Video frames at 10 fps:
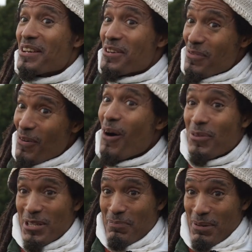you're
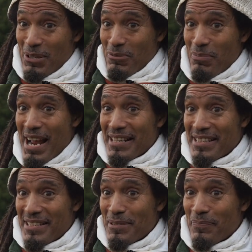involved with a spiritual
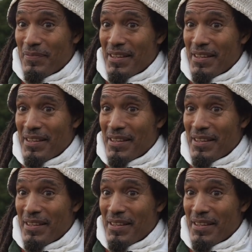practice.